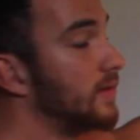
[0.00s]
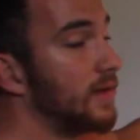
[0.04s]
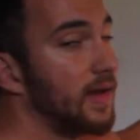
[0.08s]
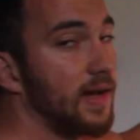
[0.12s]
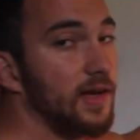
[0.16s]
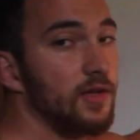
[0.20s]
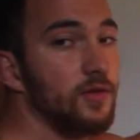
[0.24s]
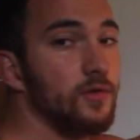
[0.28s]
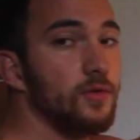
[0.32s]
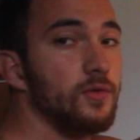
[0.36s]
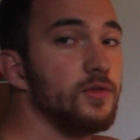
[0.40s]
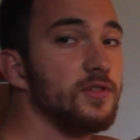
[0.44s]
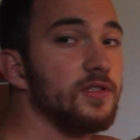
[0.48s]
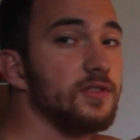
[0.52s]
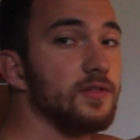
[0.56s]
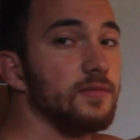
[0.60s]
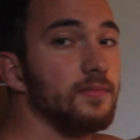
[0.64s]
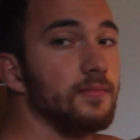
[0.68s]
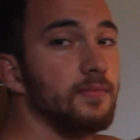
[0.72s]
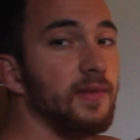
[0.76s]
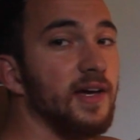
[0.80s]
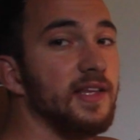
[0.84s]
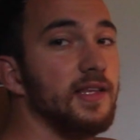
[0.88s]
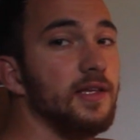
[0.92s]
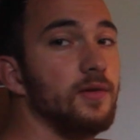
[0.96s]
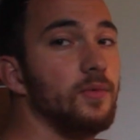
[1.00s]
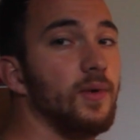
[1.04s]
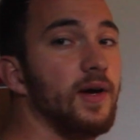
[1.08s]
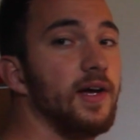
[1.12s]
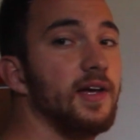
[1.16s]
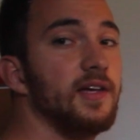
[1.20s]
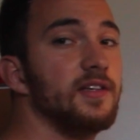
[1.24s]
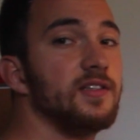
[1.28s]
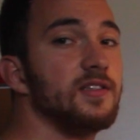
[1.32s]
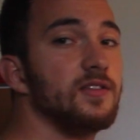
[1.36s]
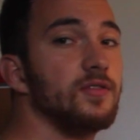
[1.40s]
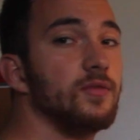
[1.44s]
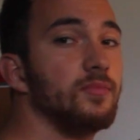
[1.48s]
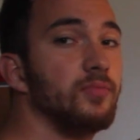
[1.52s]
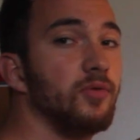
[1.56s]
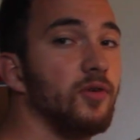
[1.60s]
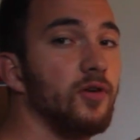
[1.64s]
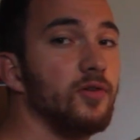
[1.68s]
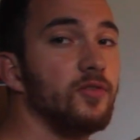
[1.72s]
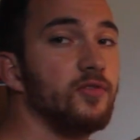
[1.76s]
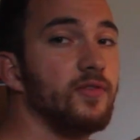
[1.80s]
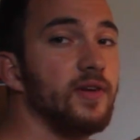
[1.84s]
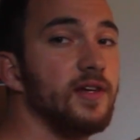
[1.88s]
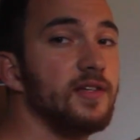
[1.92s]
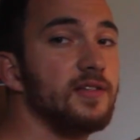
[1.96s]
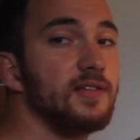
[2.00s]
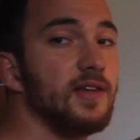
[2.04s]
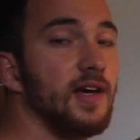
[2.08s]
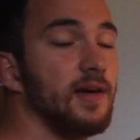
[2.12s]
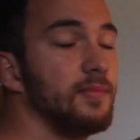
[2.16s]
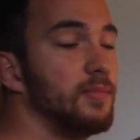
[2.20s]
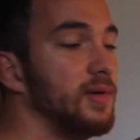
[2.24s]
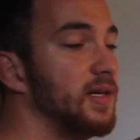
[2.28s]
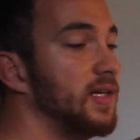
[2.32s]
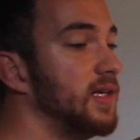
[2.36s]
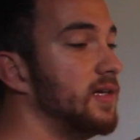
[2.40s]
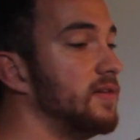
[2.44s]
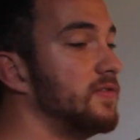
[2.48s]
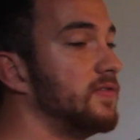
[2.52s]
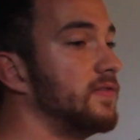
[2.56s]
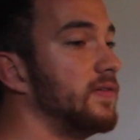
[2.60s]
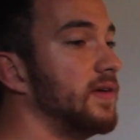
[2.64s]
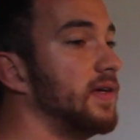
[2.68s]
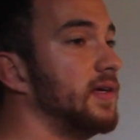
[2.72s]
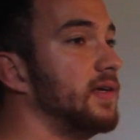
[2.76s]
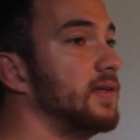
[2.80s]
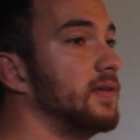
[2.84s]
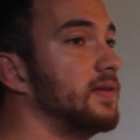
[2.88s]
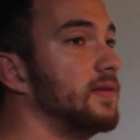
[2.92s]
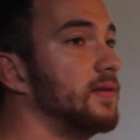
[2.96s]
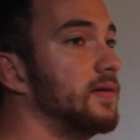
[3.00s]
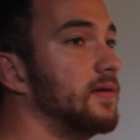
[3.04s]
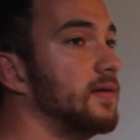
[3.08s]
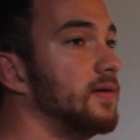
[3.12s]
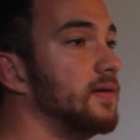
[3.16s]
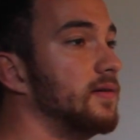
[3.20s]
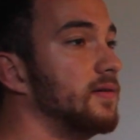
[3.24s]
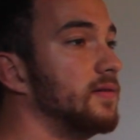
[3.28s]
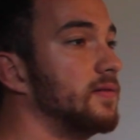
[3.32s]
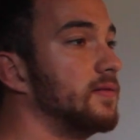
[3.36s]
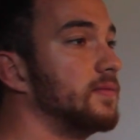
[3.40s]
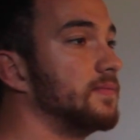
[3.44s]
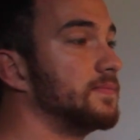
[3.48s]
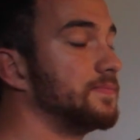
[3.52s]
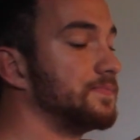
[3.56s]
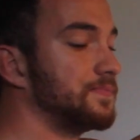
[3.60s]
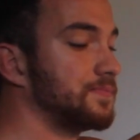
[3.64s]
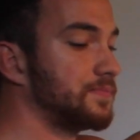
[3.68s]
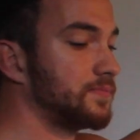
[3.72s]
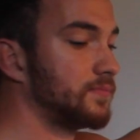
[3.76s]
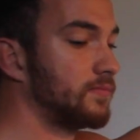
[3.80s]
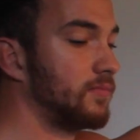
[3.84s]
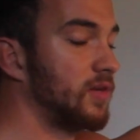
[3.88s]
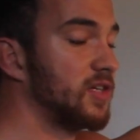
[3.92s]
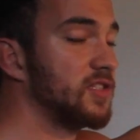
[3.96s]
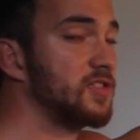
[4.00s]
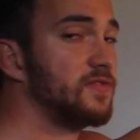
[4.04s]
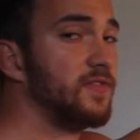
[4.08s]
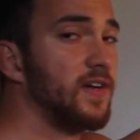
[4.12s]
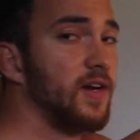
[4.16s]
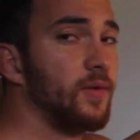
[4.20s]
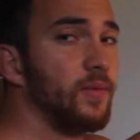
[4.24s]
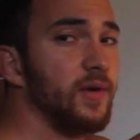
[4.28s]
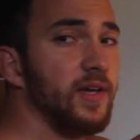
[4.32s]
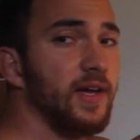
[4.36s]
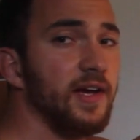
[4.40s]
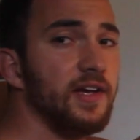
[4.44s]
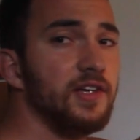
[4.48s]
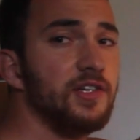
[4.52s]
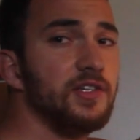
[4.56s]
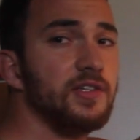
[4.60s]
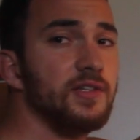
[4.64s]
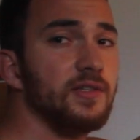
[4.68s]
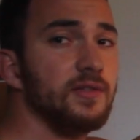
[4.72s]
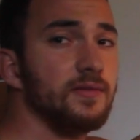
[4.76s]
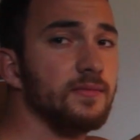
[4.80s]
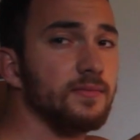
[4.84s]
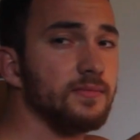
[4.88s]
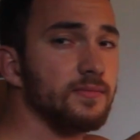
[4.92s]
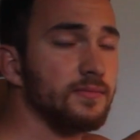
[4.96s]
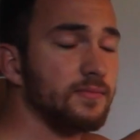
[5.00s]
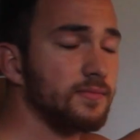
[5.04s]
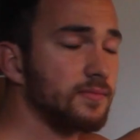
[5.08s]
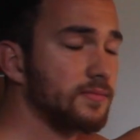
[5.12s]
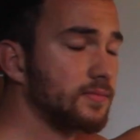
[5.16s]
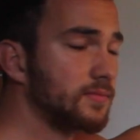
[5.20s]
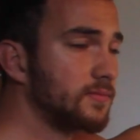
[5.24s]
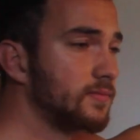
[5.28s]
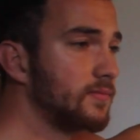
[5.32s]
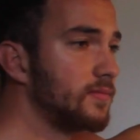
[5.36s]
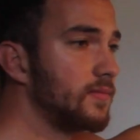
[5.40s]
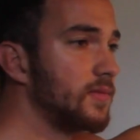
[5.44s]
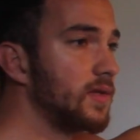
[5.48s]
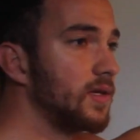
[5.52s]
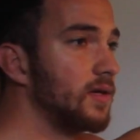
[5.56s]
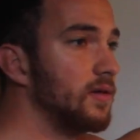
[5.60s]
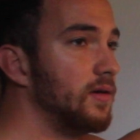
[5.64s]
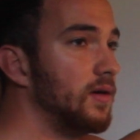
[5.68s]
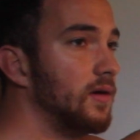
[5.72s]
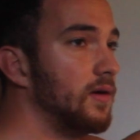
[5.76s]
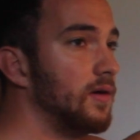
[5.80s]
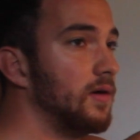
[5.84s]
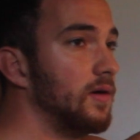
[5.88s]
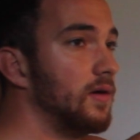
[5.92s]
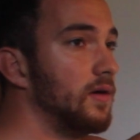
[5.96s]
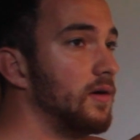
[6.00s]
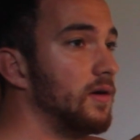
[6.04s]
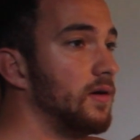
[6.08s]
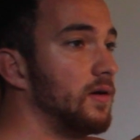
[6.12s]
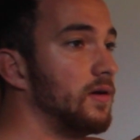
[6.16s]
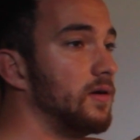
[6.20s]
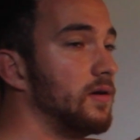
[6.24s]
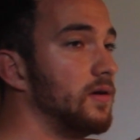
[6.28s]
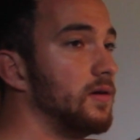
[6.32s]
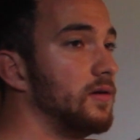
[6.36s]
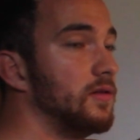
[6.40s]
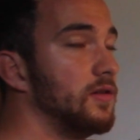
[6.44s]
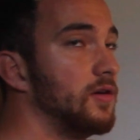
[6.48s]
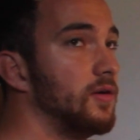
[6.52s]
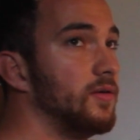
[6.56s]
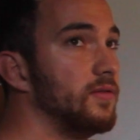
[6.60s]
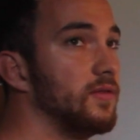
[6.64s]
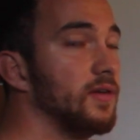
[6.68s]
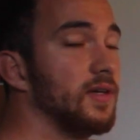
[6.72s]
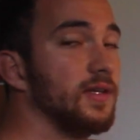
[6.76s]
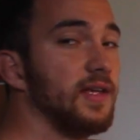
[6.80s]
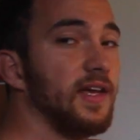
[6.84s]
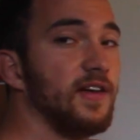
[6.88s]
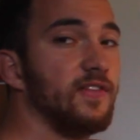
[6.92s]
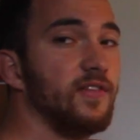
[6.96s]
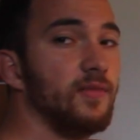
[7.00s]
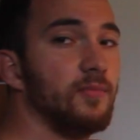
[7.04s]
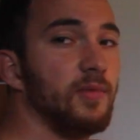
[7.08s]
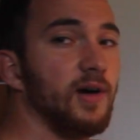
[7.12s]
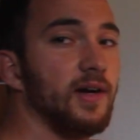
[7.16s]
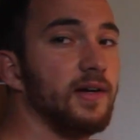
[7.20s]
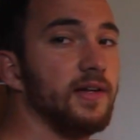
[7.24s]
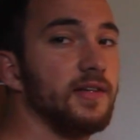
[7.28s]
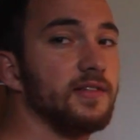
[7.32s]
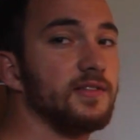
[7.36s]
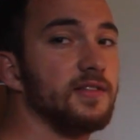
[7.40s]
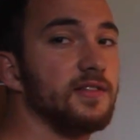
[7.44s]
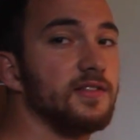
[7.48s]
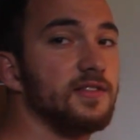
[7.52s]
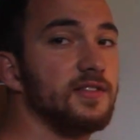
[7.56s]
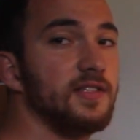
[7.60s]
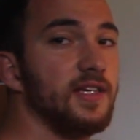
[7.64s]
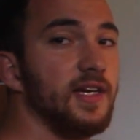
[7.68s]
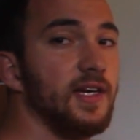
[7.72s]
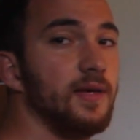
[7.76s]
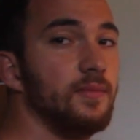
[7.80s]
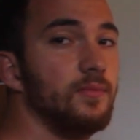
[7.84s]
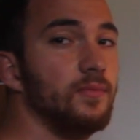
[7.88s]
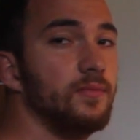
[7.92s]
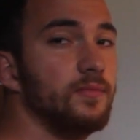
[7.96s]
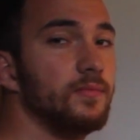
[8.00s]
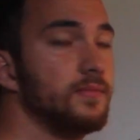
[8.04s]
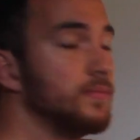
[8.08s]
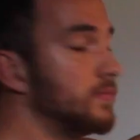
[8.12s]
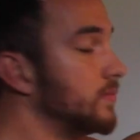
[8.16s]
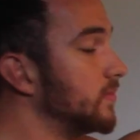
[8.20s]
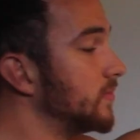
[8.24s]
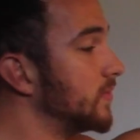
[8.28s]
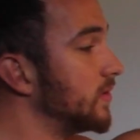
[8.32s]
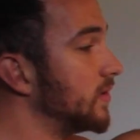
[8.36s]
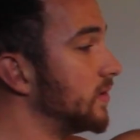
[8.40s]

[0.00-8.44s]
I use many ways to progress. I believe in much variation. You know, not everybody is the same.